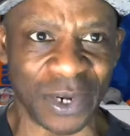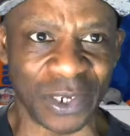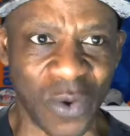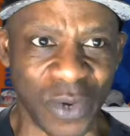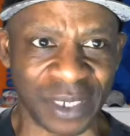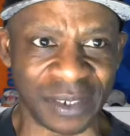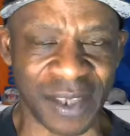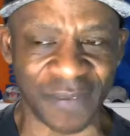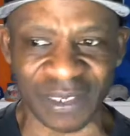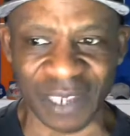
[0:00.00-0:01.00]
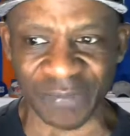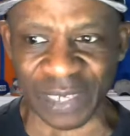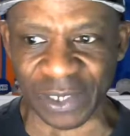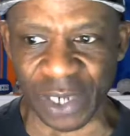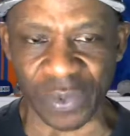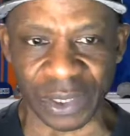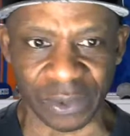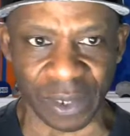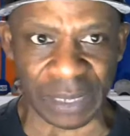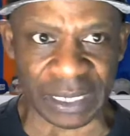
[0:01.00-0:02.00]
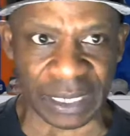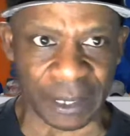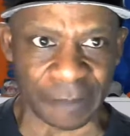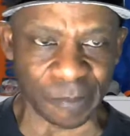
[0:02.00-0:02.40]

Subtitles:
the going get tough, the tough get going. You know what I mean?